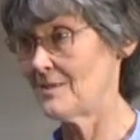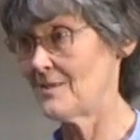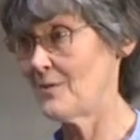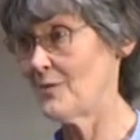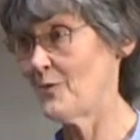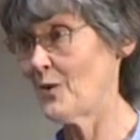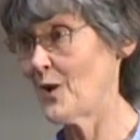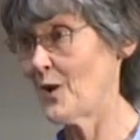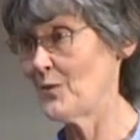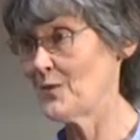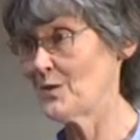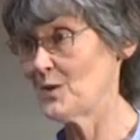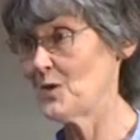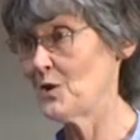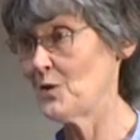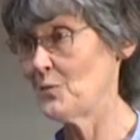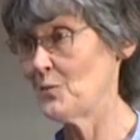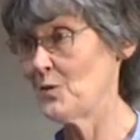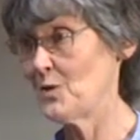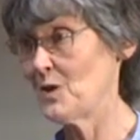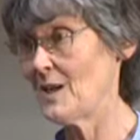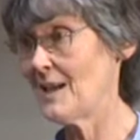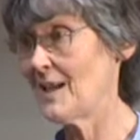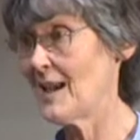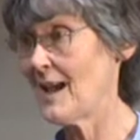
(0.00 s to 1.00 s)
involved in
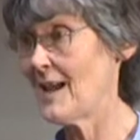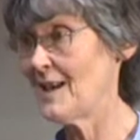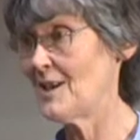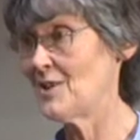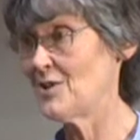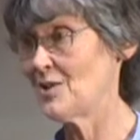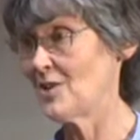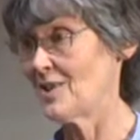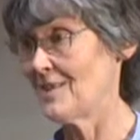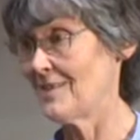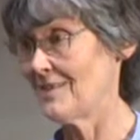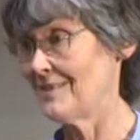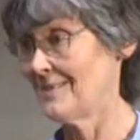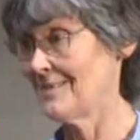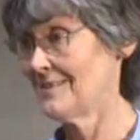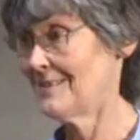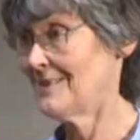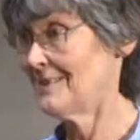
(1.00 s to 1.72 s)
communication,